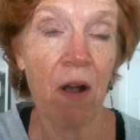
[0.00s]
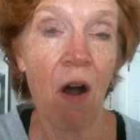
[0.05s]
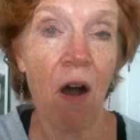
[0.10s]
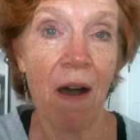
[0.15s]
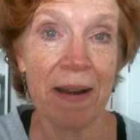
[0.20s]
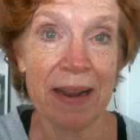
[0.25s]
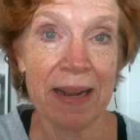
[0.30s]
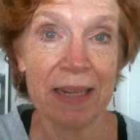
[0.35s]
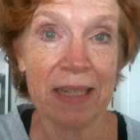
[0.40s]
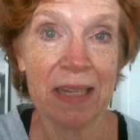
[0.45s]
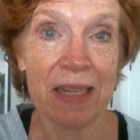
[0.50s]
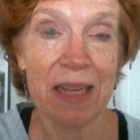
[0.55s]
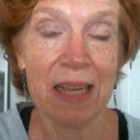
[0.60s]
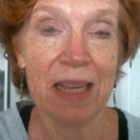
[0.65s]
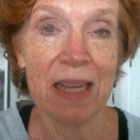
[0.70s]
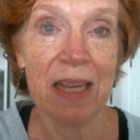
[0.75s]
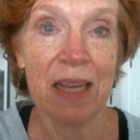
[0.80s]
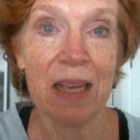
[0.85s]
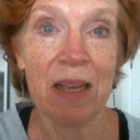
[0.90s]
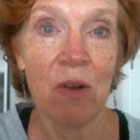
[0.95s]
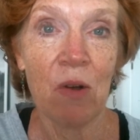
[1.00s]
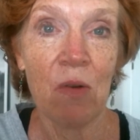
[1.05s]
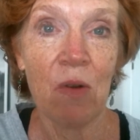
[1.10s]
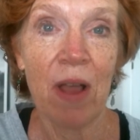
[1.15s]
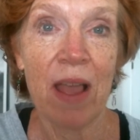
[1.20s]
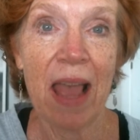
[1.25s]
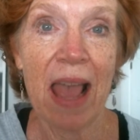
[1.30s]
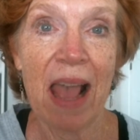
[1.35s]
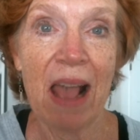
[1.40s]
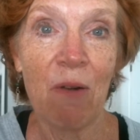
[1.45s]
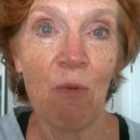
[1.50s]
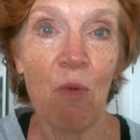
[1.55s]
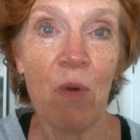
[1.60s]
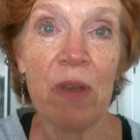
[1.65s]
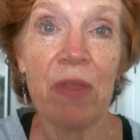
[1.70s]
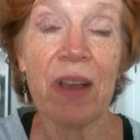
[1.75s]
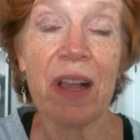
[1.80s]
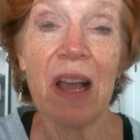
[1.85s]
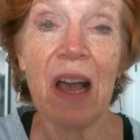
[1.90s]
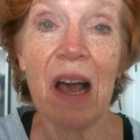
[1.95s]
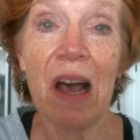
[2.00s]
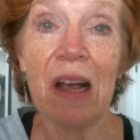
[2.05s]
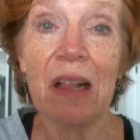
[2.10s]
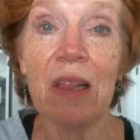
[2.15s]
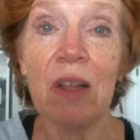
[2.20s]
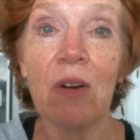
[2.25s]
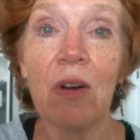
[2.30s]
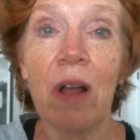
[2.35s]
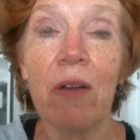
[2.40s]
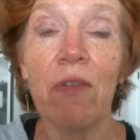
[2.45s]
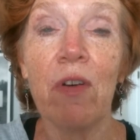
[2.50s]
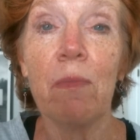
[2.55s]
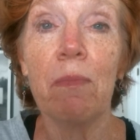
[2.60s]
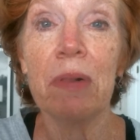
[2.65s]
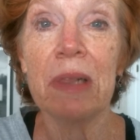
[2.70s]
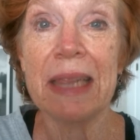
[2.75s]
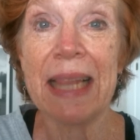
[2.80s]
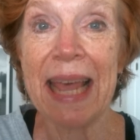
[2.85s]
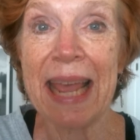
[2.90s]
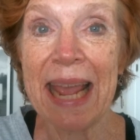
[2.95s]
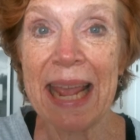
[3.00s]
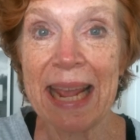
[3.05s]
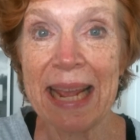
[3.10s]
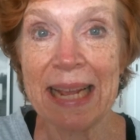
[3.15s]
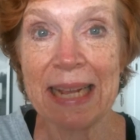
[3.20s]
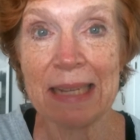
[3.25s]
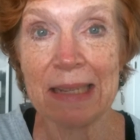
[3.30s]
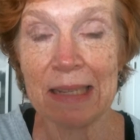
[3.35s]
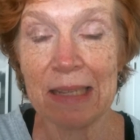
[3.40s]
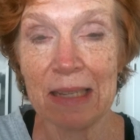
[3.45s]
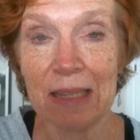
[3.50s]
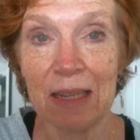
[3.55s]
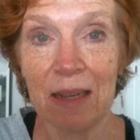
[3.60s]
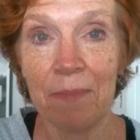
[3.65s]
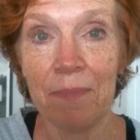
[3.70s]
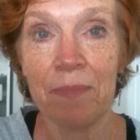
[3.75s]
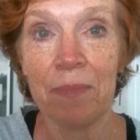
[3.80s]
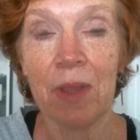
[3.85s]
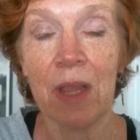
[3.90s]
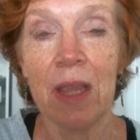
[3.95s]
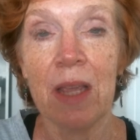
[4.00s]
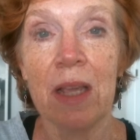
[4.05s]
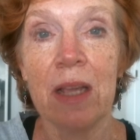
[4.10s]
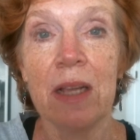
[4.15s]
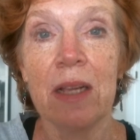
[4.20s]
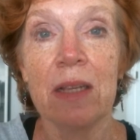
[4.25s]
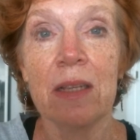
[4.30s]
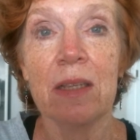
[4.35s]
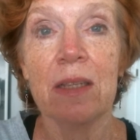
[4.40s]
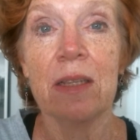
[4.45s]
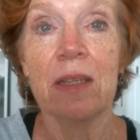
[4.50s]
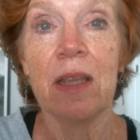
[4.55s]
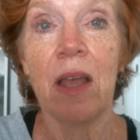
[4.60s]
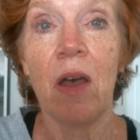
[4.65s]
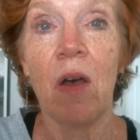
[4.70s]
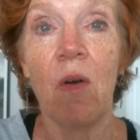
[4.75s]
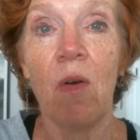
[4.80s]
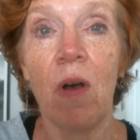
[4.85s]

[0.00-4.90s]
on it, with a color of a blaze. So